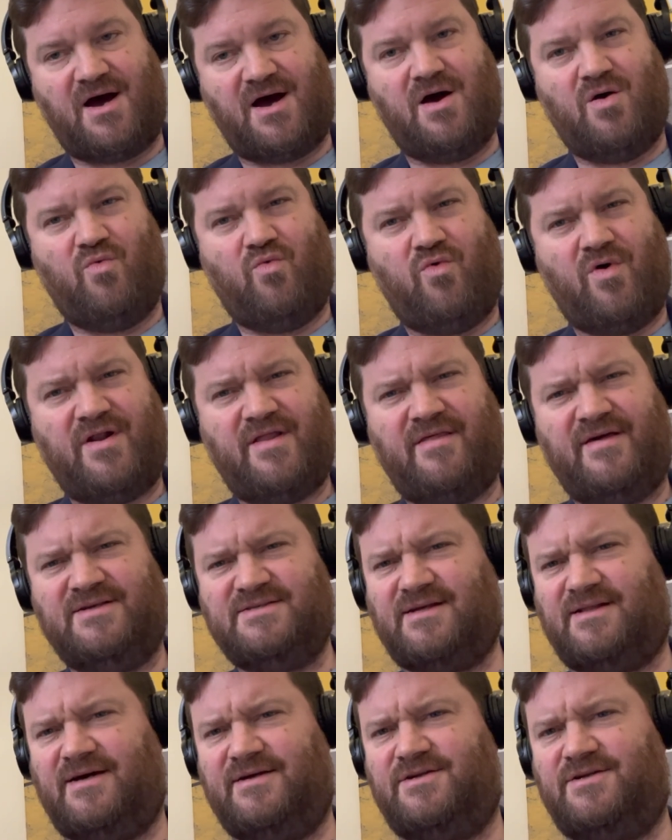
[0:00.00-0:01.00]
One of the
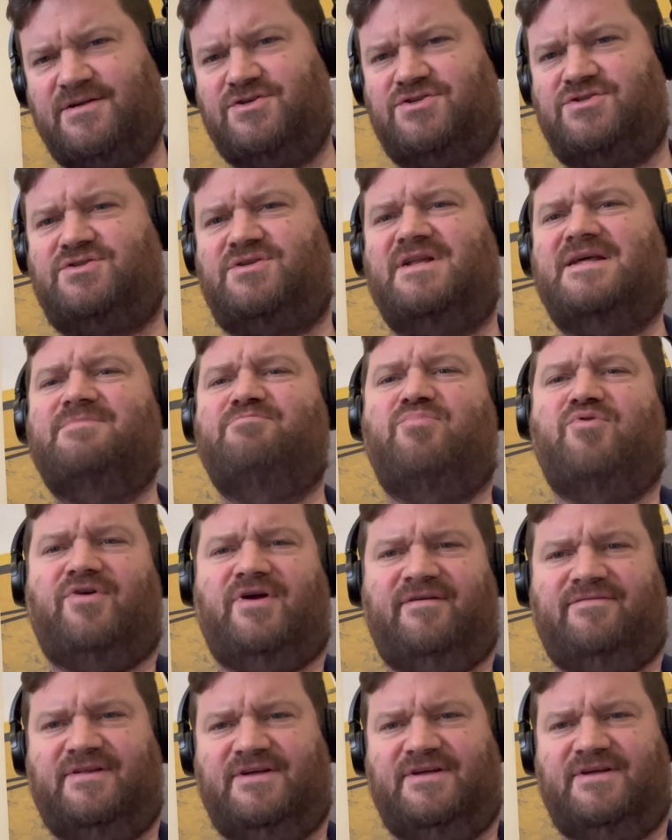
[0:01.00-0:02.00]
things I'd like to just
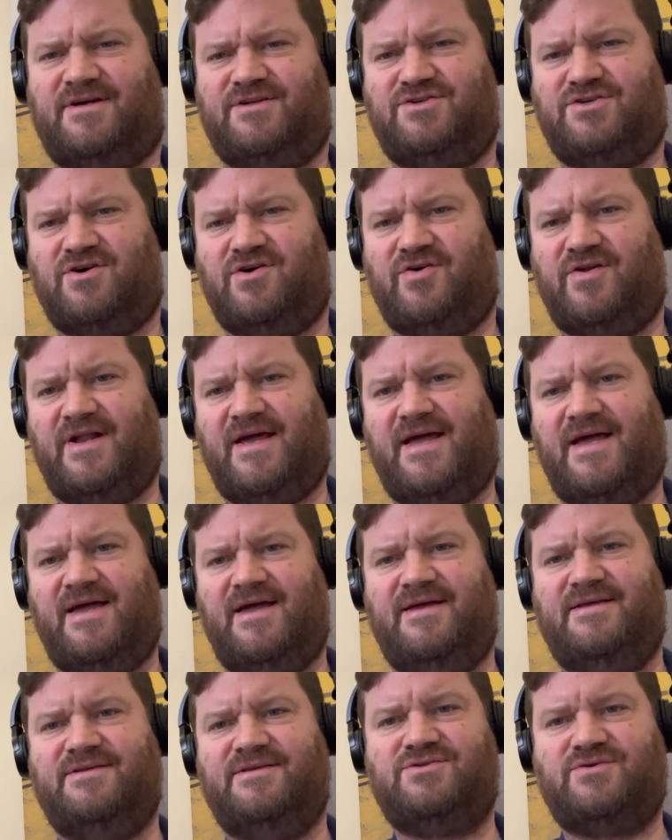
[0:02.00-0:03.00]
briefly touch on
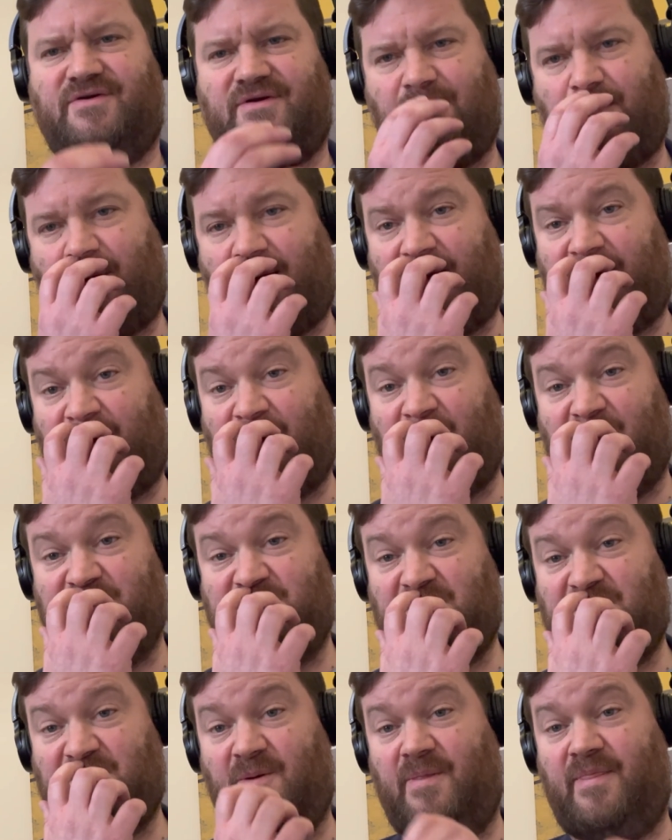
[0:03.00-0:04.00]
is sort of my
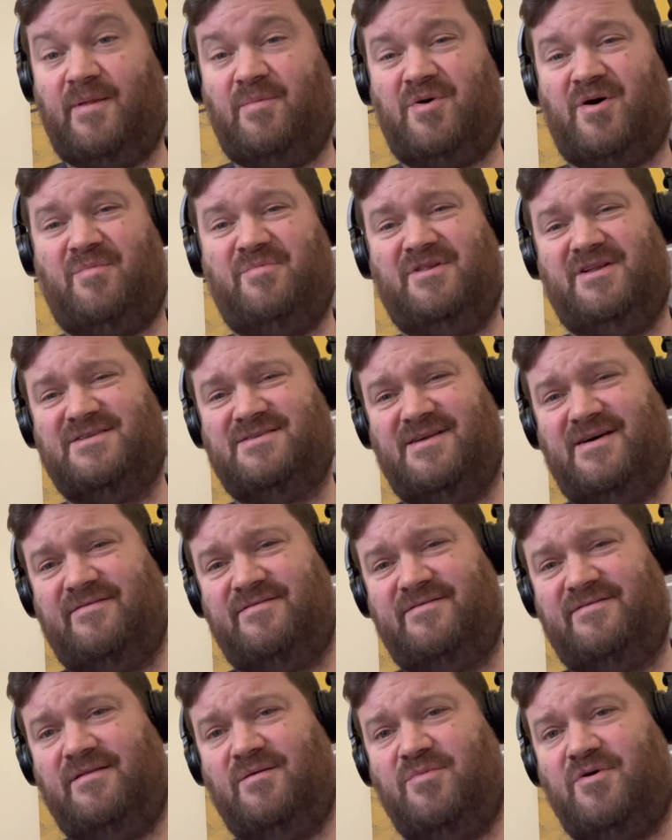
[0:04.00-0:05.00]
thoughts on the populist
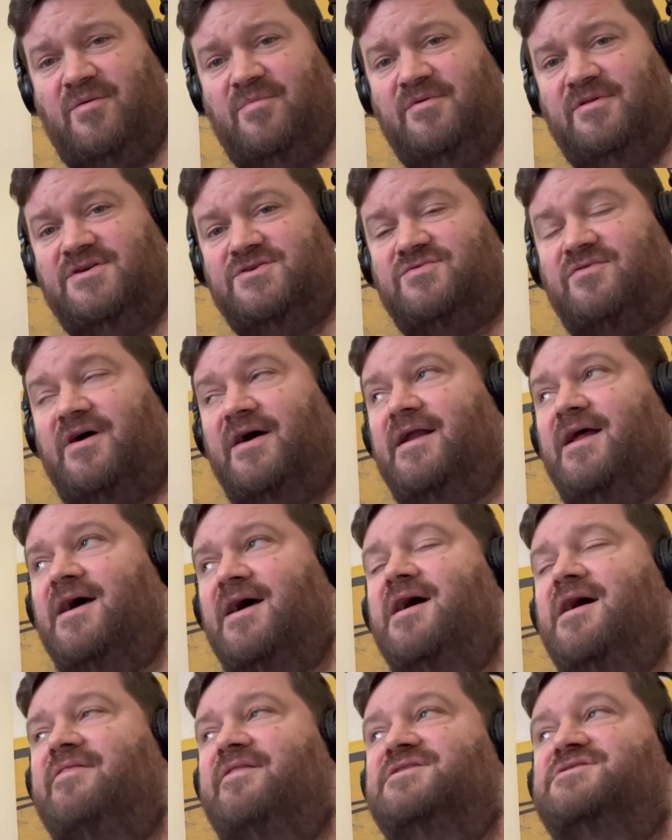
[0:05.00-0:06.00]
left and the populist right.
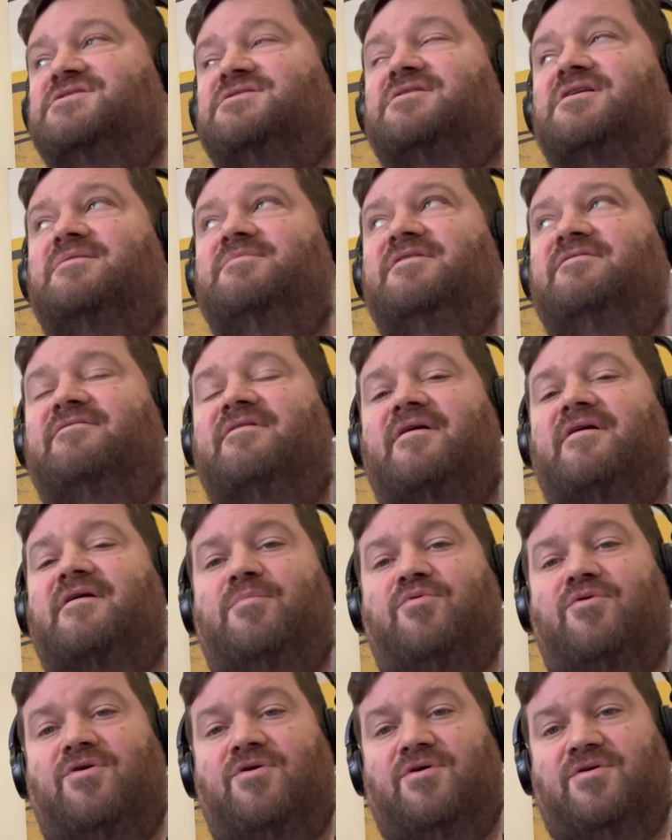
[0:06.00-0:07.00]
This is going to be very
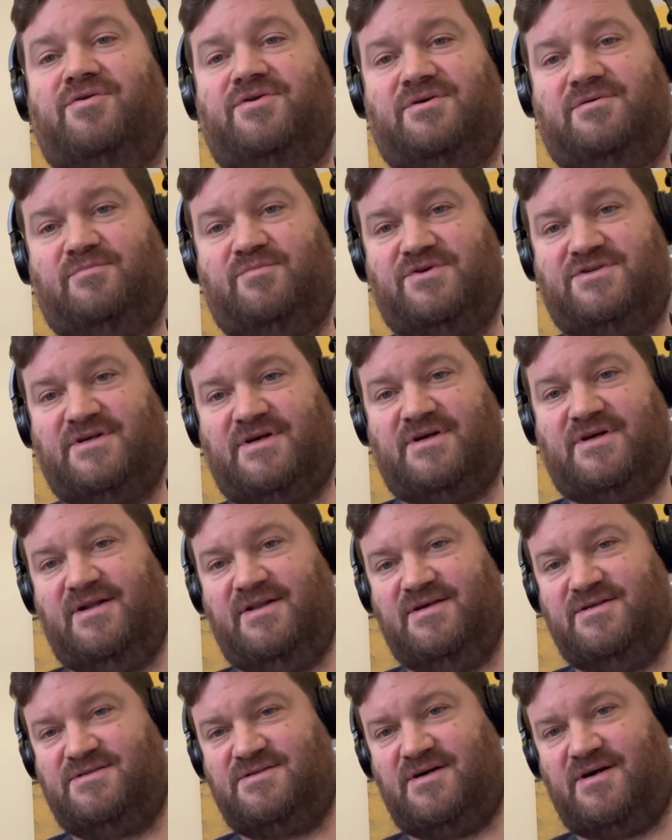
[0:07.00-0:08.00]
broad, particularly
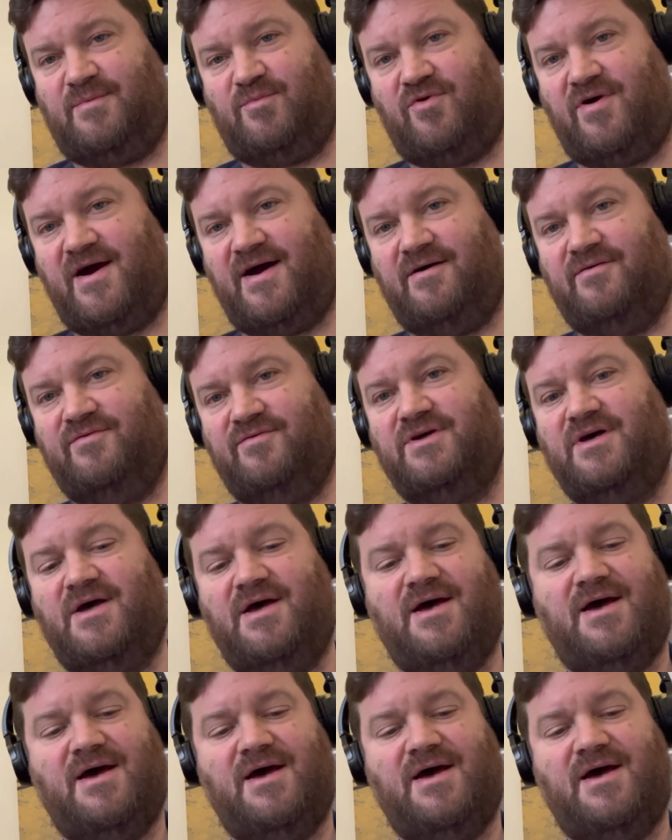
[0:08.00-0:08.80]
this time round.